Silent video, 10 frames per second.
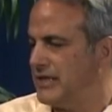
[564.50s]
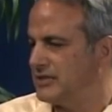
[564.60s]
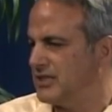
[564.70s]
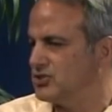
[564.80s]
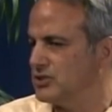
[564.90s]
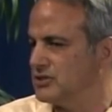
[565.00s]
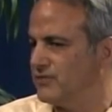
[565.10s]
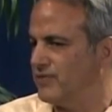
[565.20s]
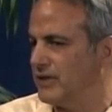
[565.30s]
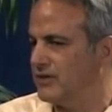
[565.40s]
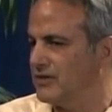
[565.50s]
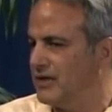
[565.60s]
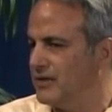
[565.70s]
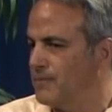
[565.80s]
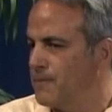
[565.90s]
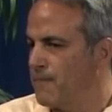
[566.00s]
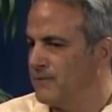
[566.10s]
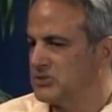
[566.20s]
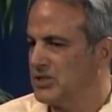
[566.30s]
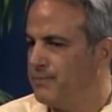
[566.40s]
addiction is a funny thing.
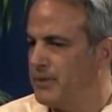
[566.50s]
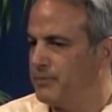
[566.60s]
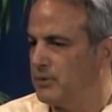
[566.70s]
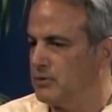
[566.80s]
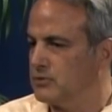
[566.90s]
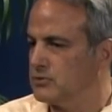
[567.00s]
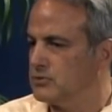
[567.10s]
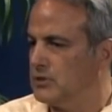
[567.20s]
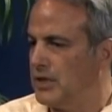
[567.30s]
Some people